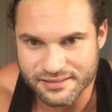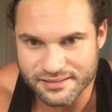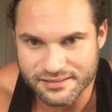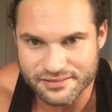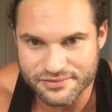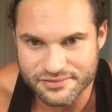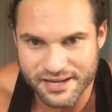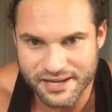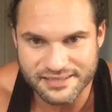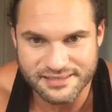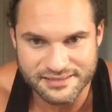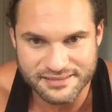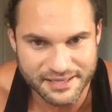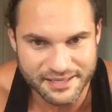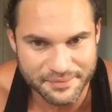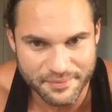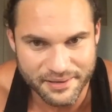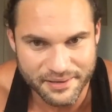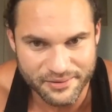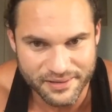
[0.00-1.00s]
tried to
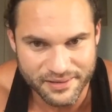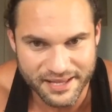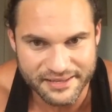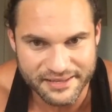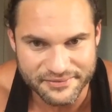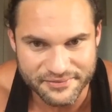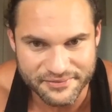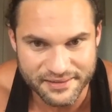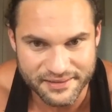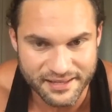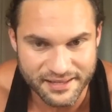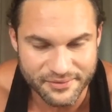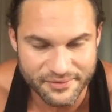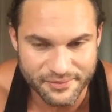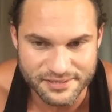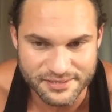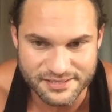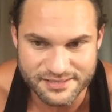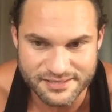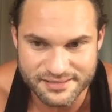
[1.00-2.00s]
take my own life, and that
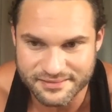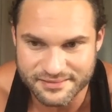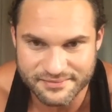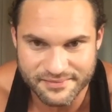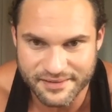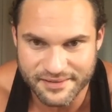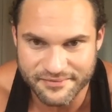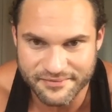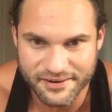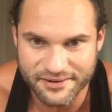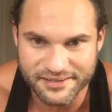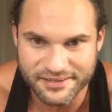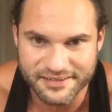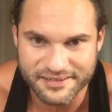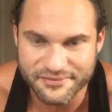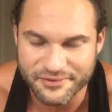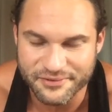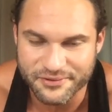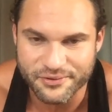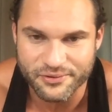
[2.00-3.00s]
was a very
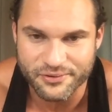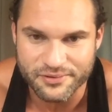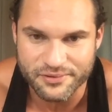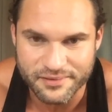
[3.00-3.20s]
difficult